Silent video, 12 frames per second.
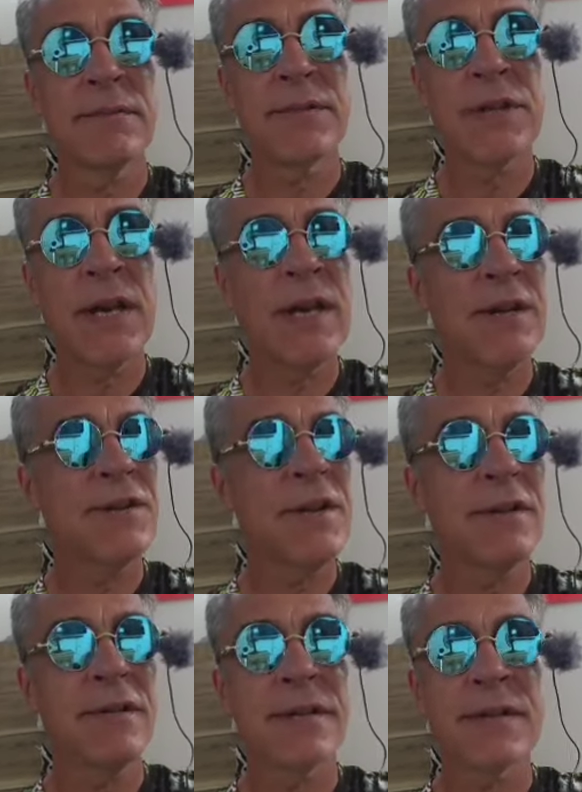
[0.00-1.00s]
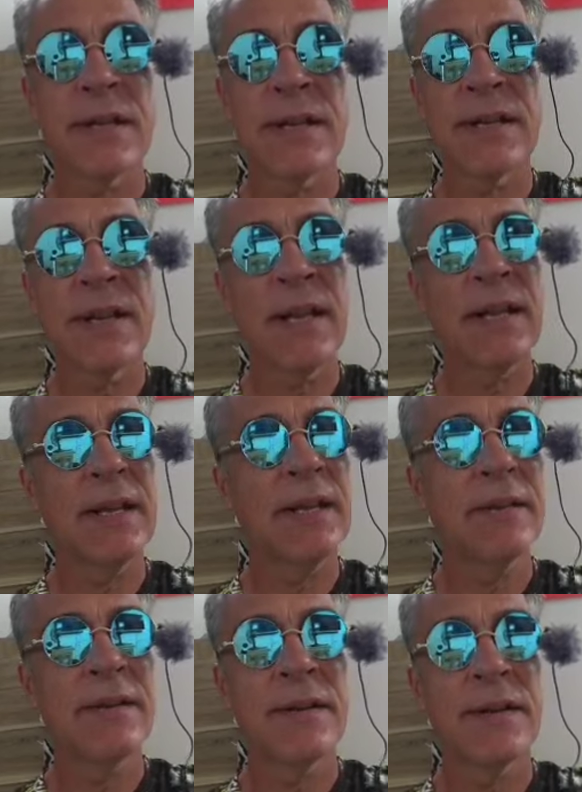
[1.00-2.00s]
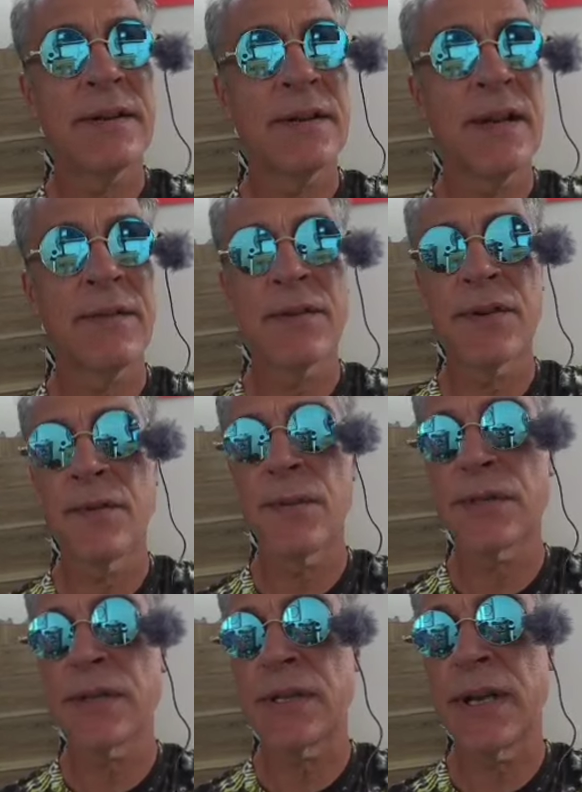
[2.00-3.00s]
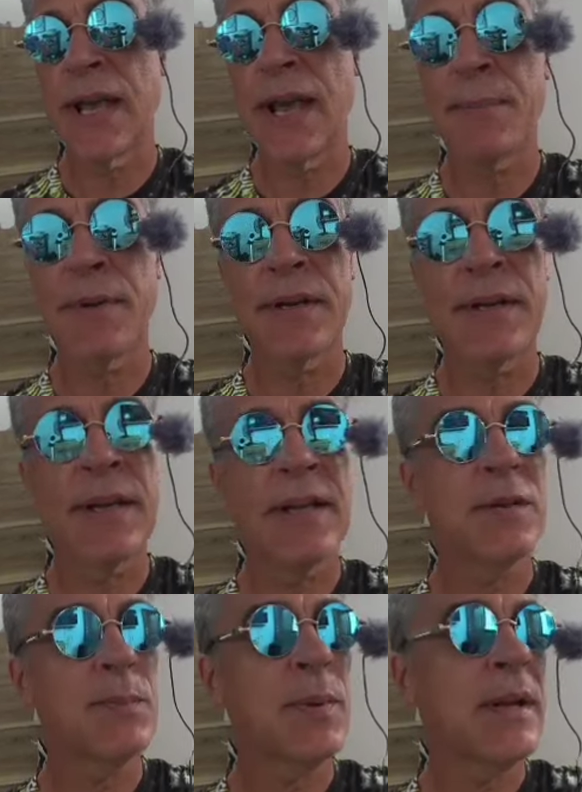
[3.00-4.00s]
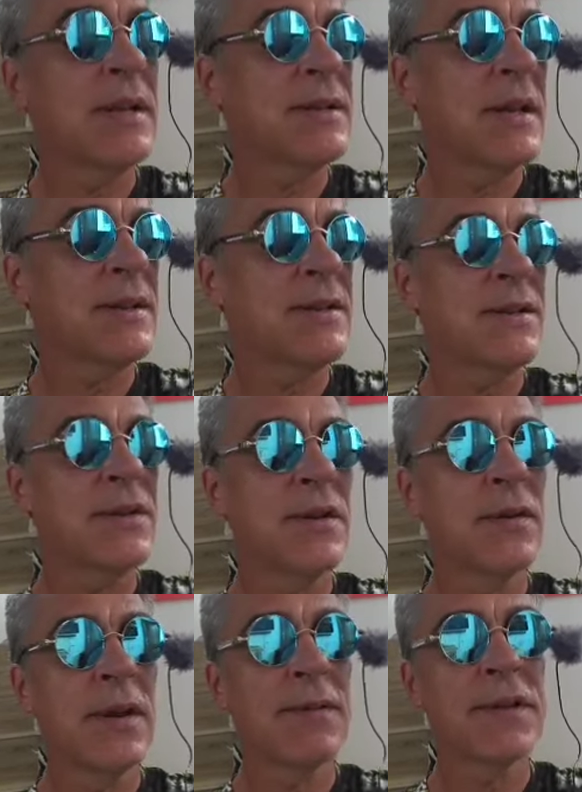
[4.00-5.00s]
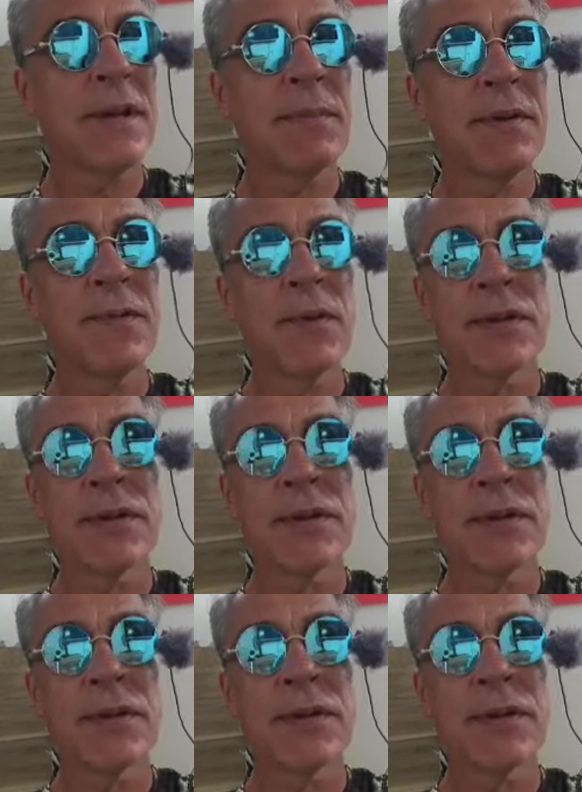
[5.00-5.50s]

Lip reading: change here is like daily. You never know what's going to happen, and each place has its own. I've said before,